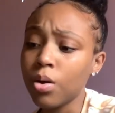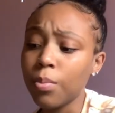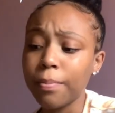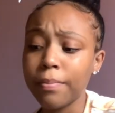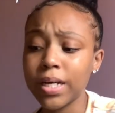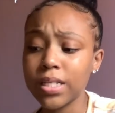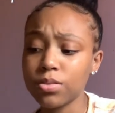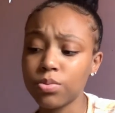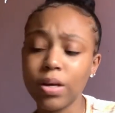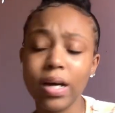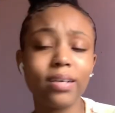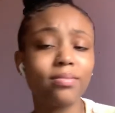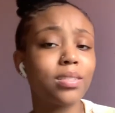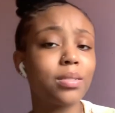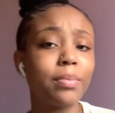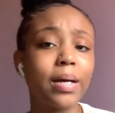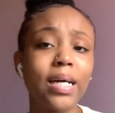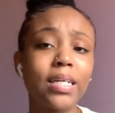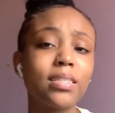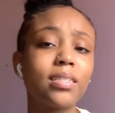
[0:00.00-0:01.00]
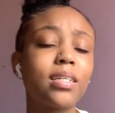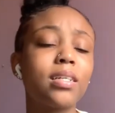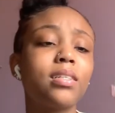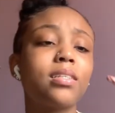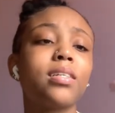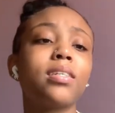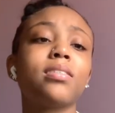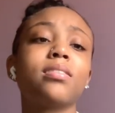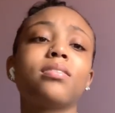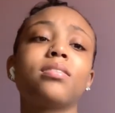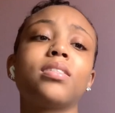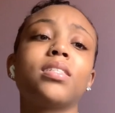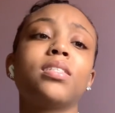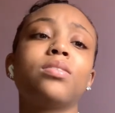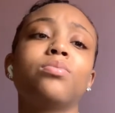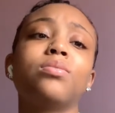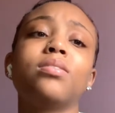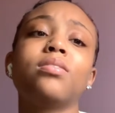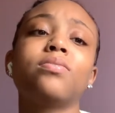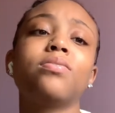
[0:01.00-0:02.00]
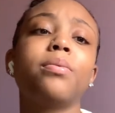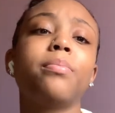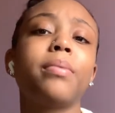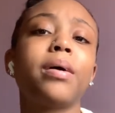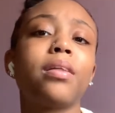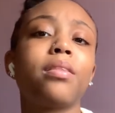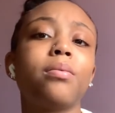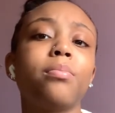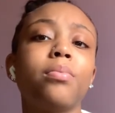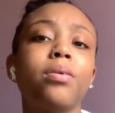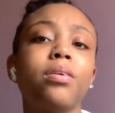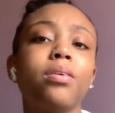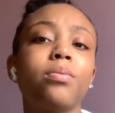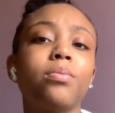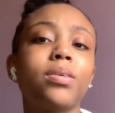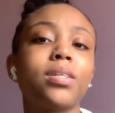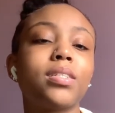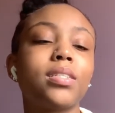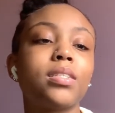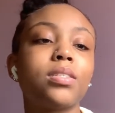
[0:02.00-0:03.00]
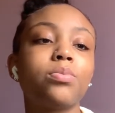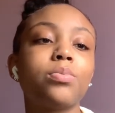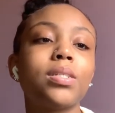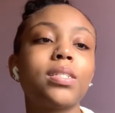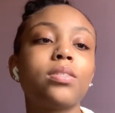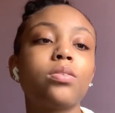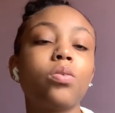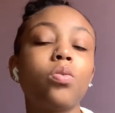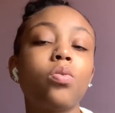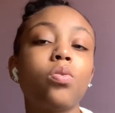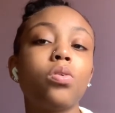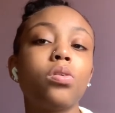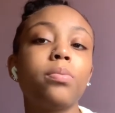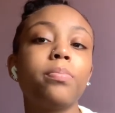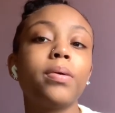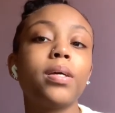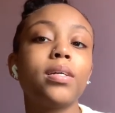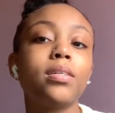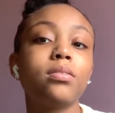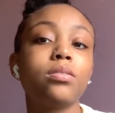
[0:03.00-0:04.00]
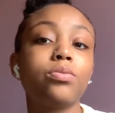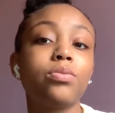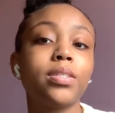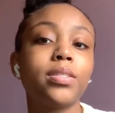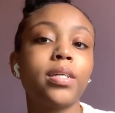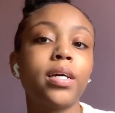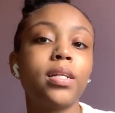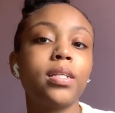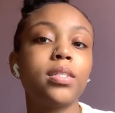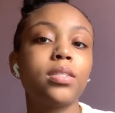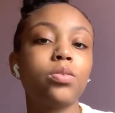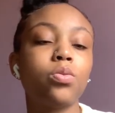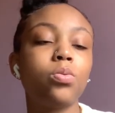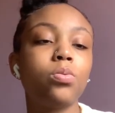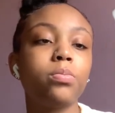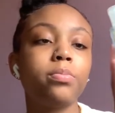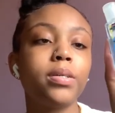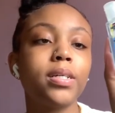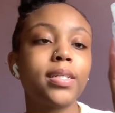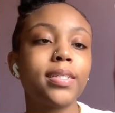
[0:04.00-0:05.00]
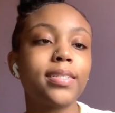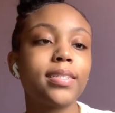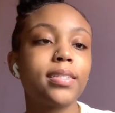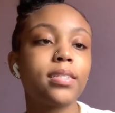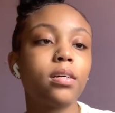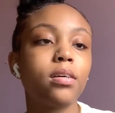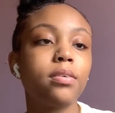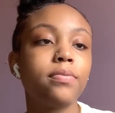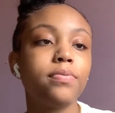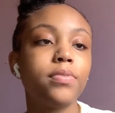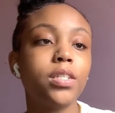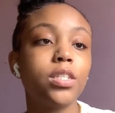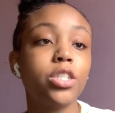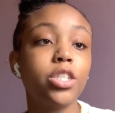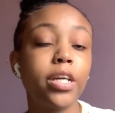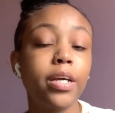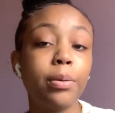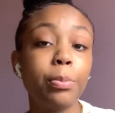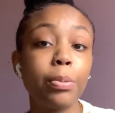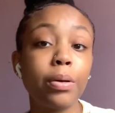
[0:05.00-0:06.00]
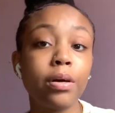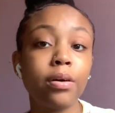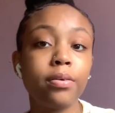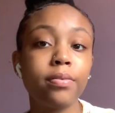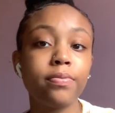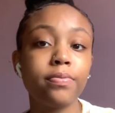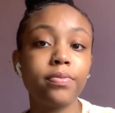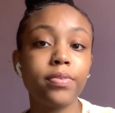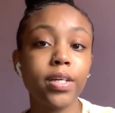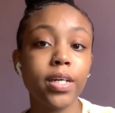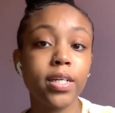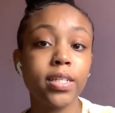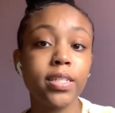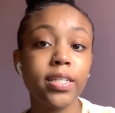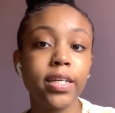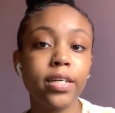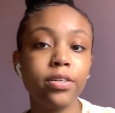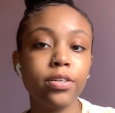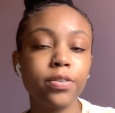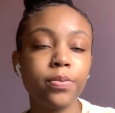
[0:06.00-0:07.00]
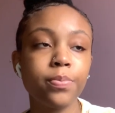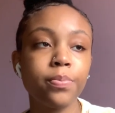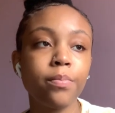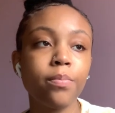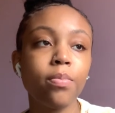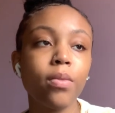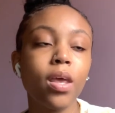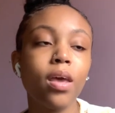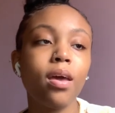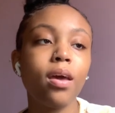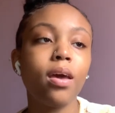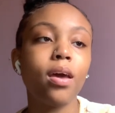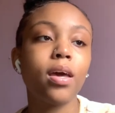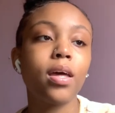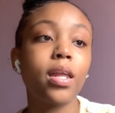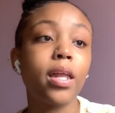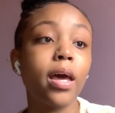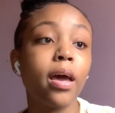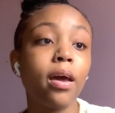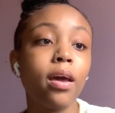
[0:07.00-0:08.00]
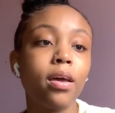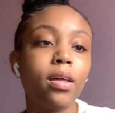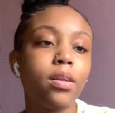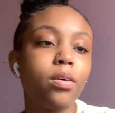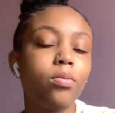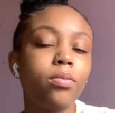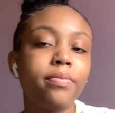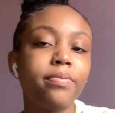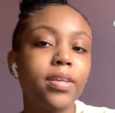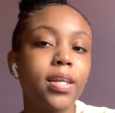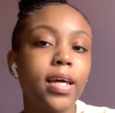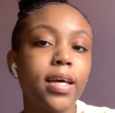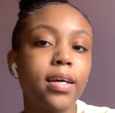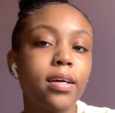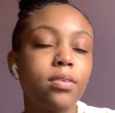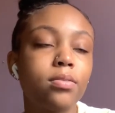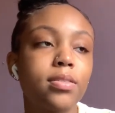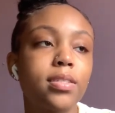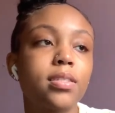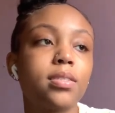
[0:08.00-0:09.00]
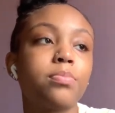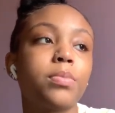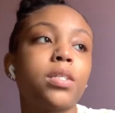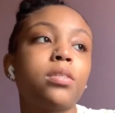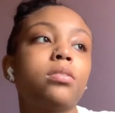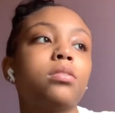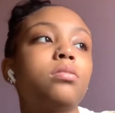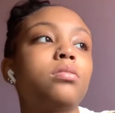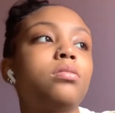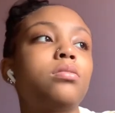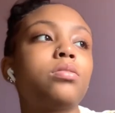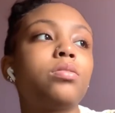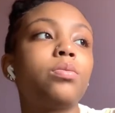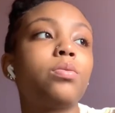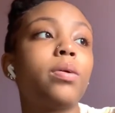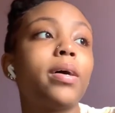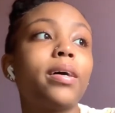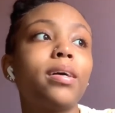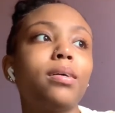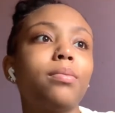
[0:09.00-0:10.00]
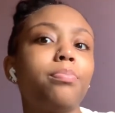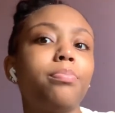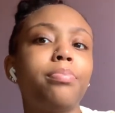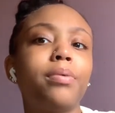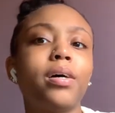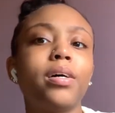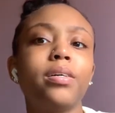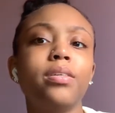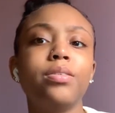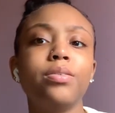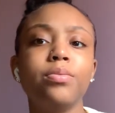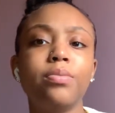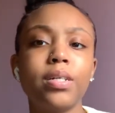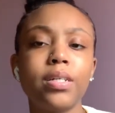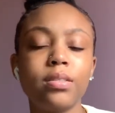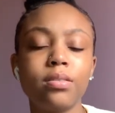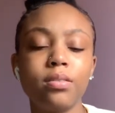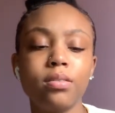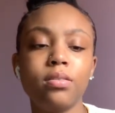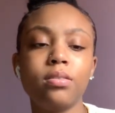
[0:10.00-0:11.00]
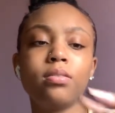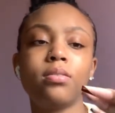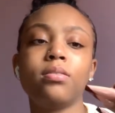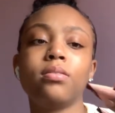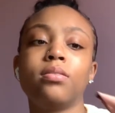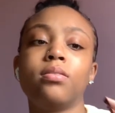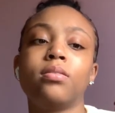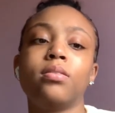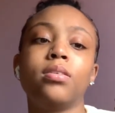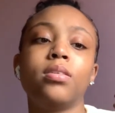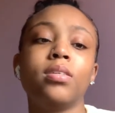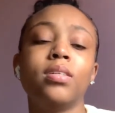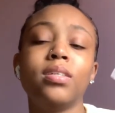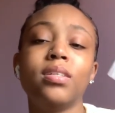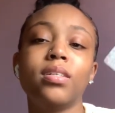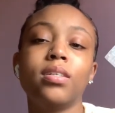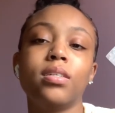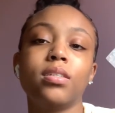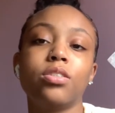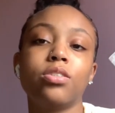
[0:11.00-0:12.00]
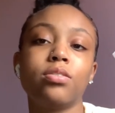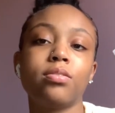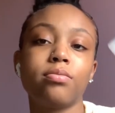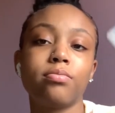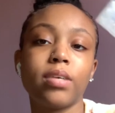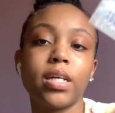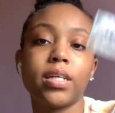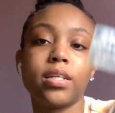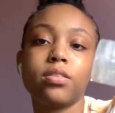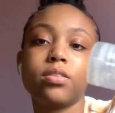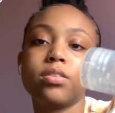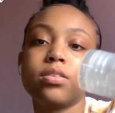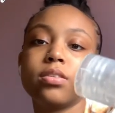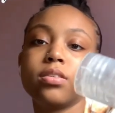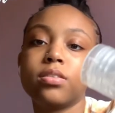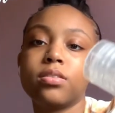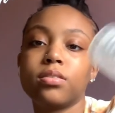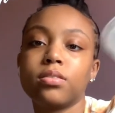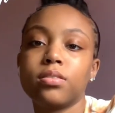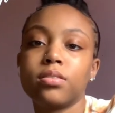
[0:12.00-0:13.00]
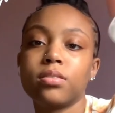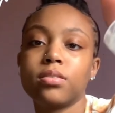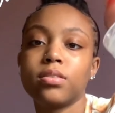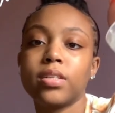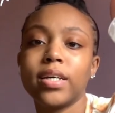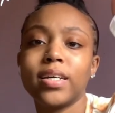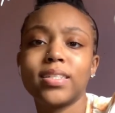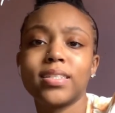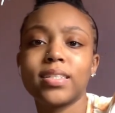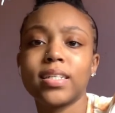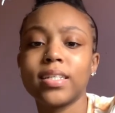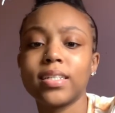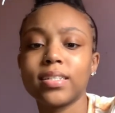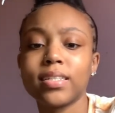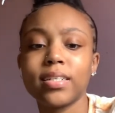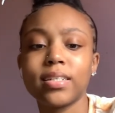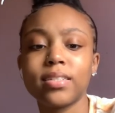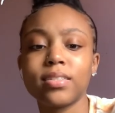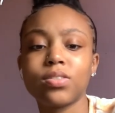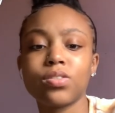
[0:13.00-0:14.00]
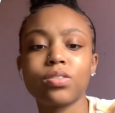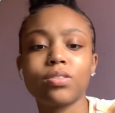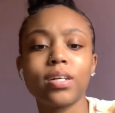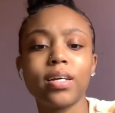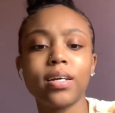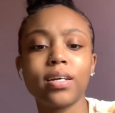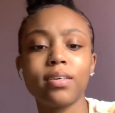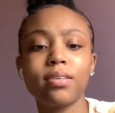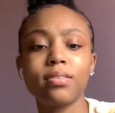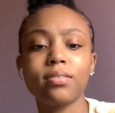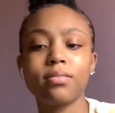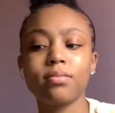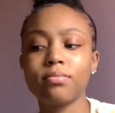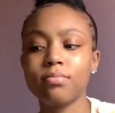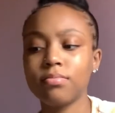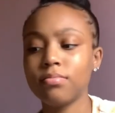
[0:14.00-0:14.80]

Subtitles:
Might as well have some hand sanitizer. This one is from Bath & Body Works. This one is old because you could tell it's old because of the shape of the container. And I don't even like how this smells. So I bought a new one. Just a regular hand sanitizer. And